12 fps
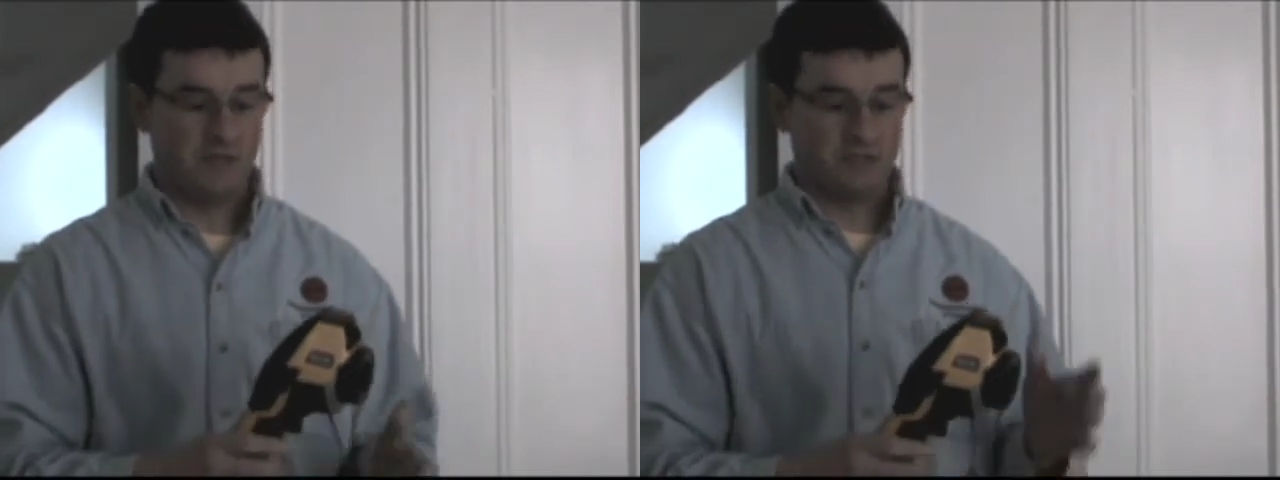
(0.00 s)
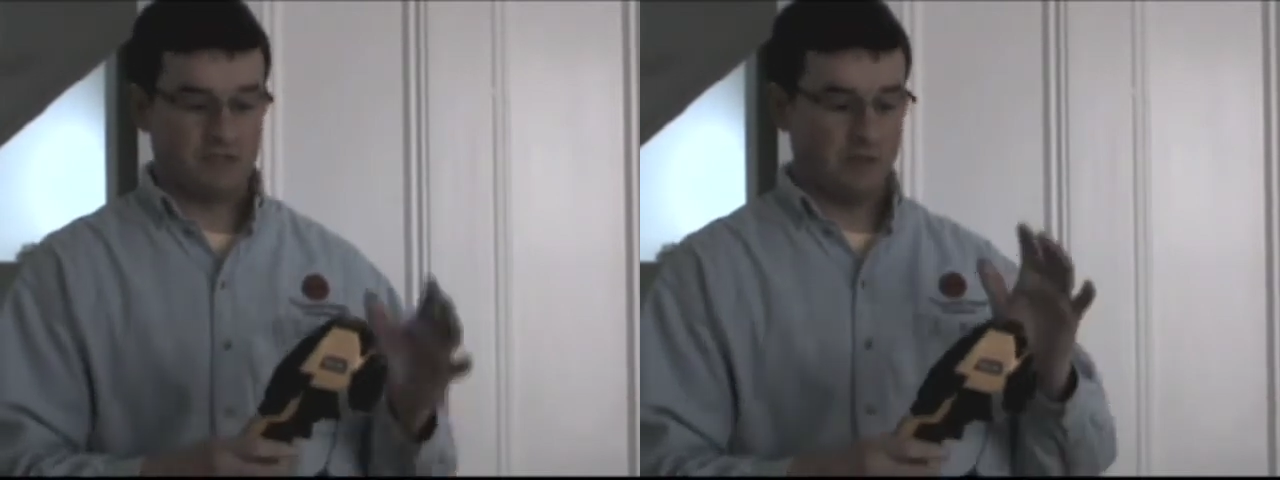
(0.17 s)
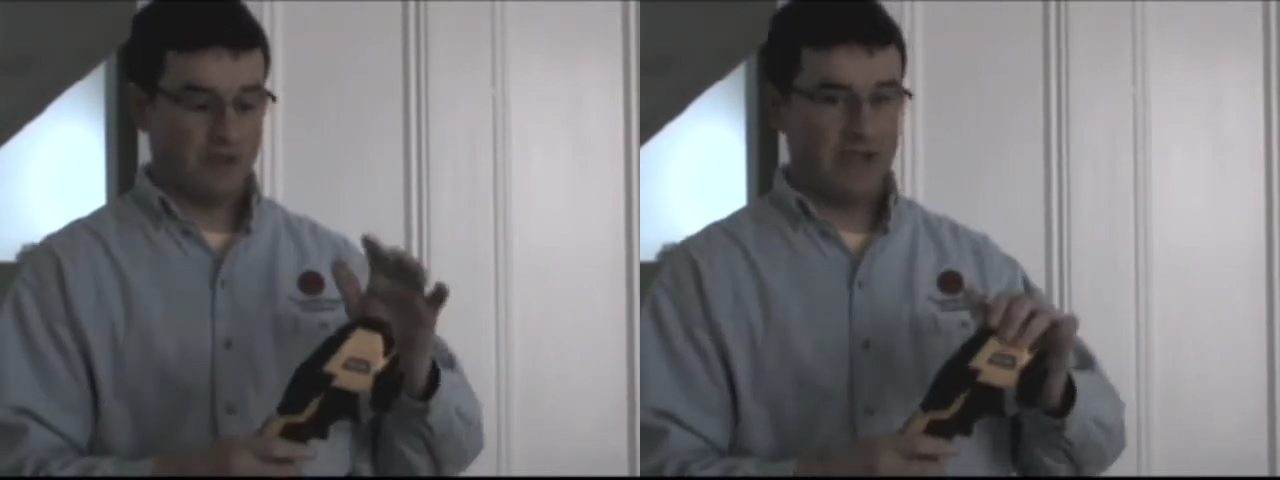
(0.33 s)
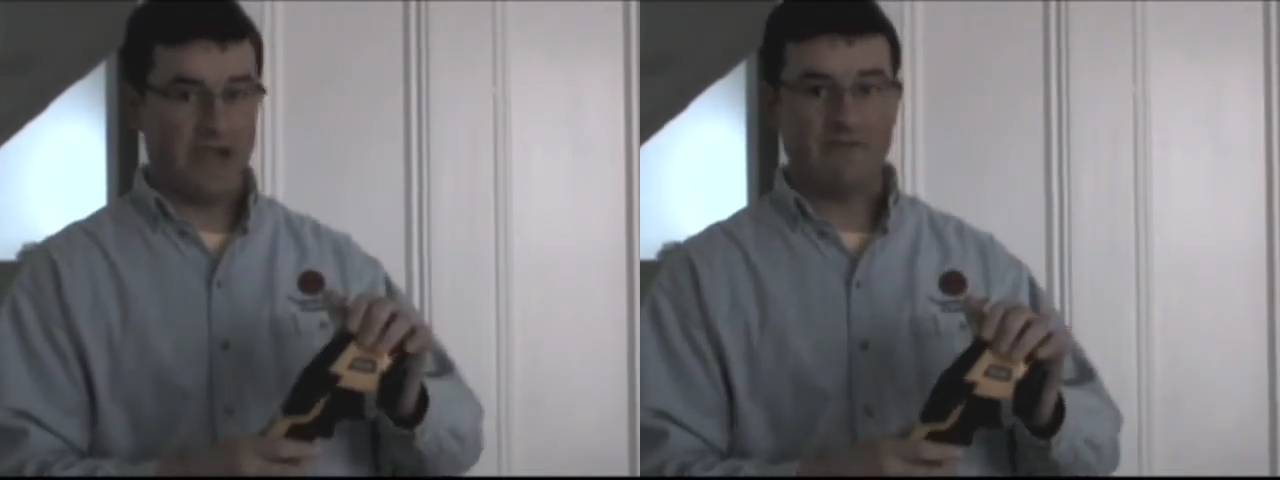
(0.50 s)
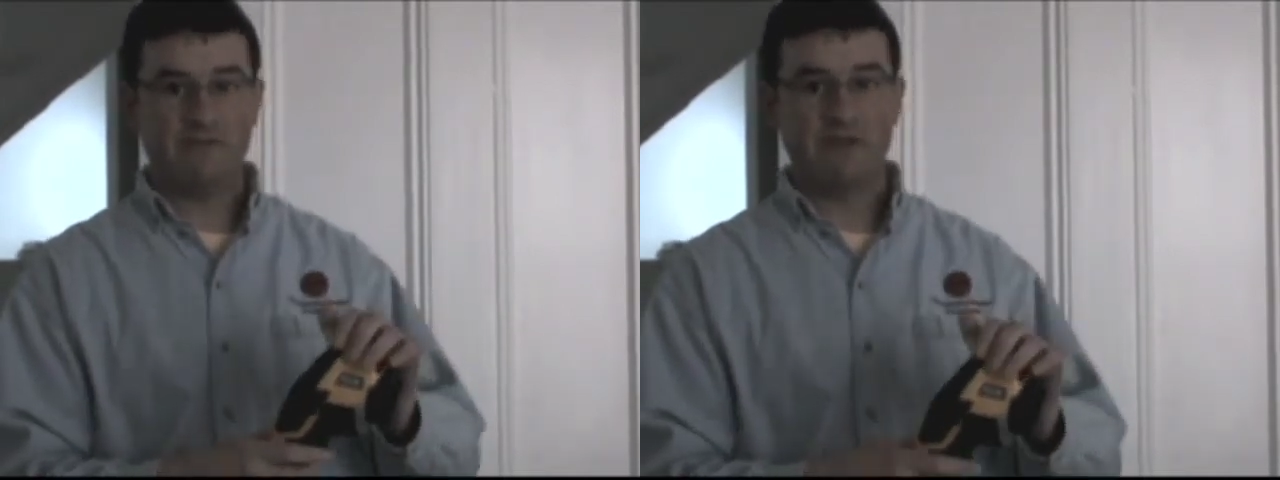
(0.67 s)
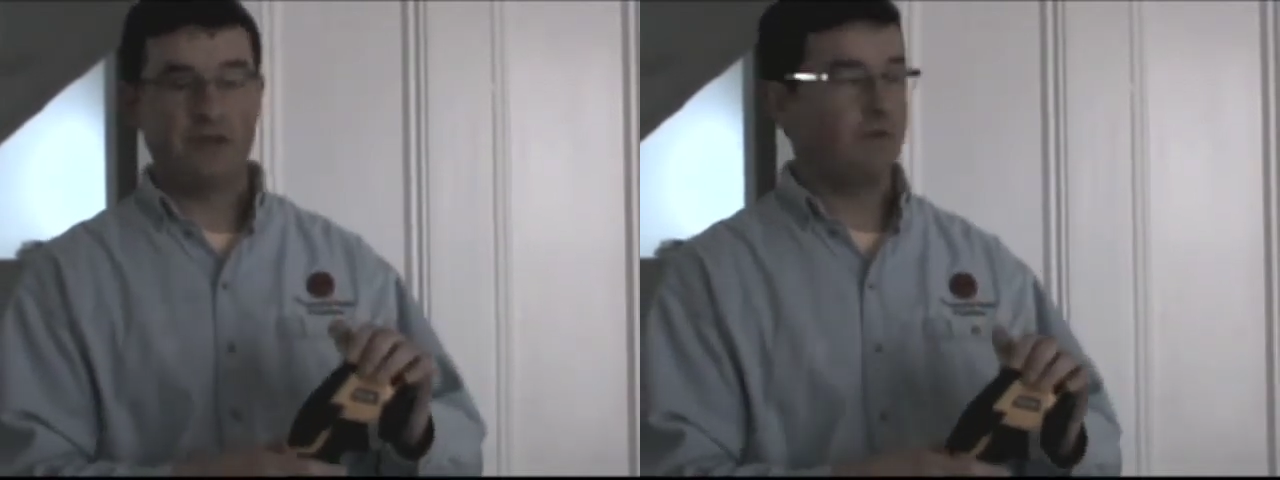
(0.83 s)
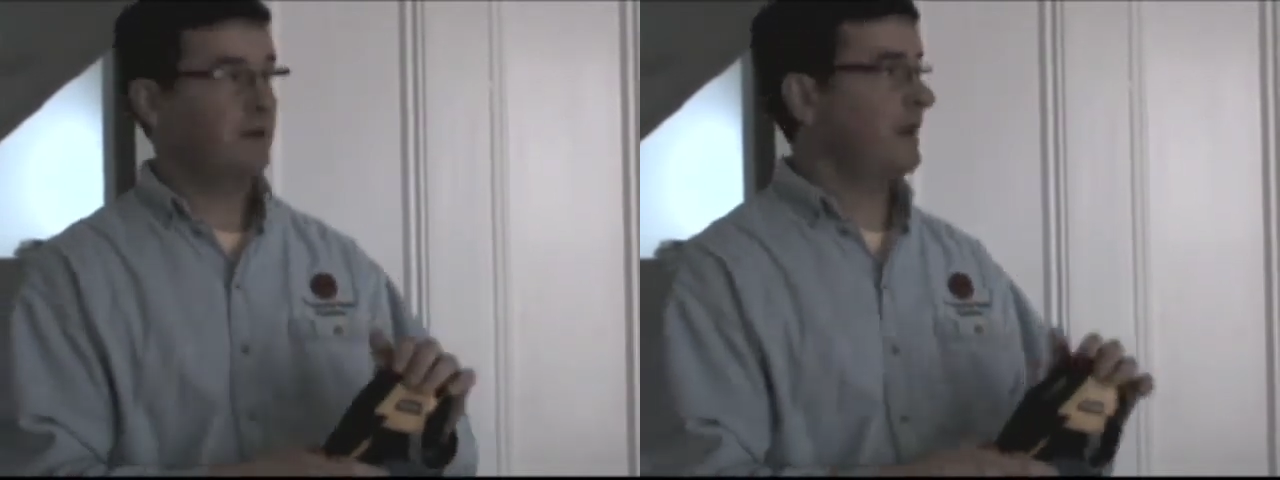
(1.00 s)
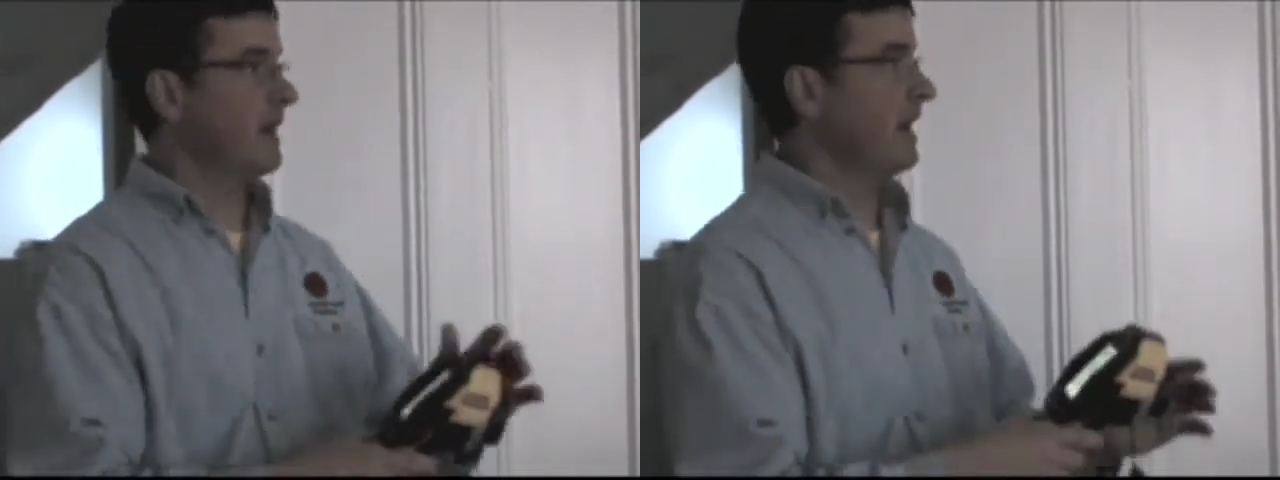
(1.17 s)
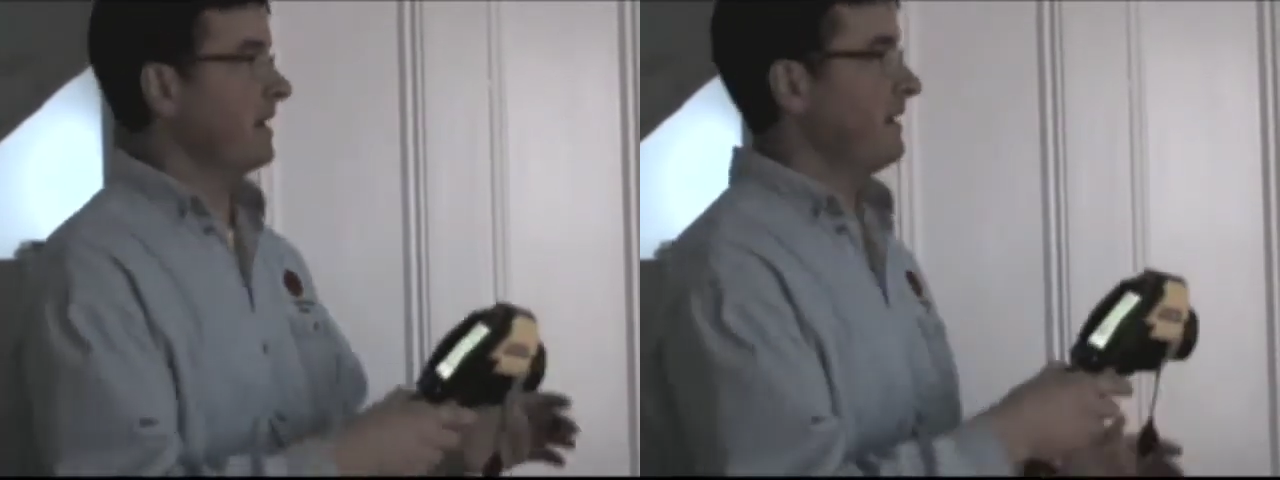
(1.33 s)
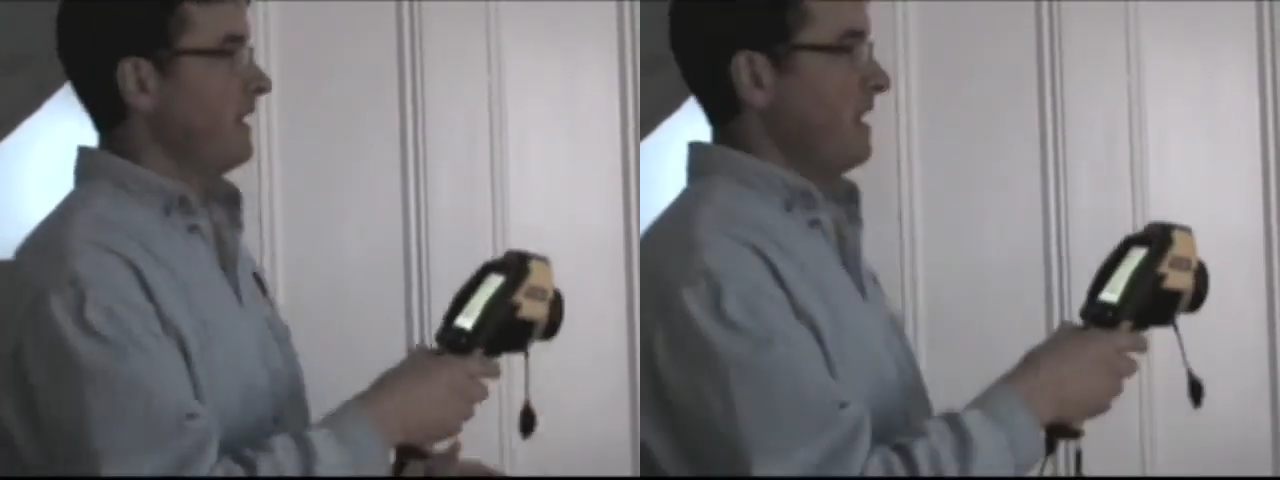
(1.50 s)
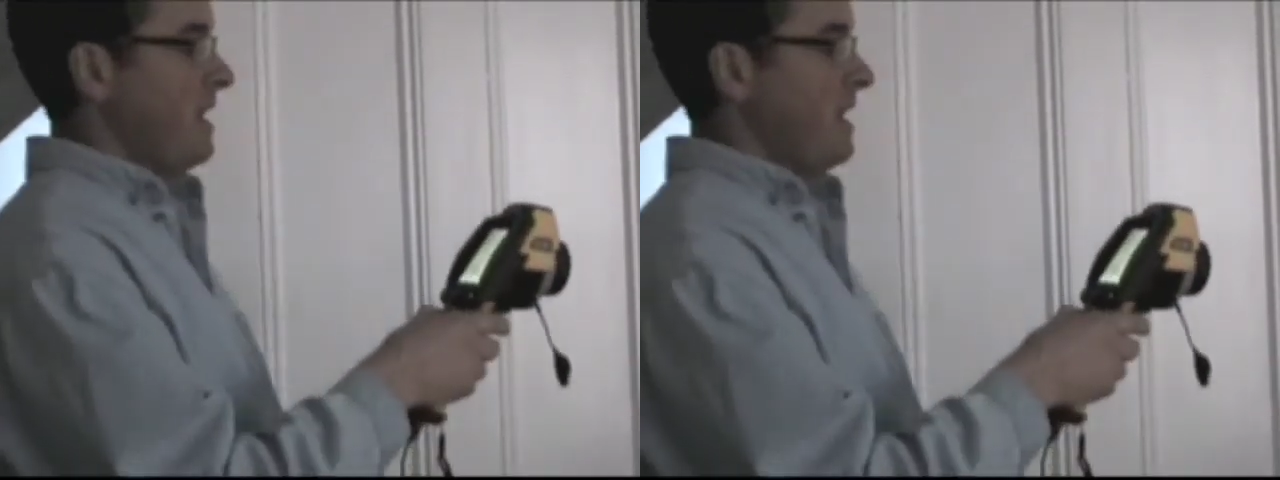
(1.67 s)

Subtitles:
So I have the unit on.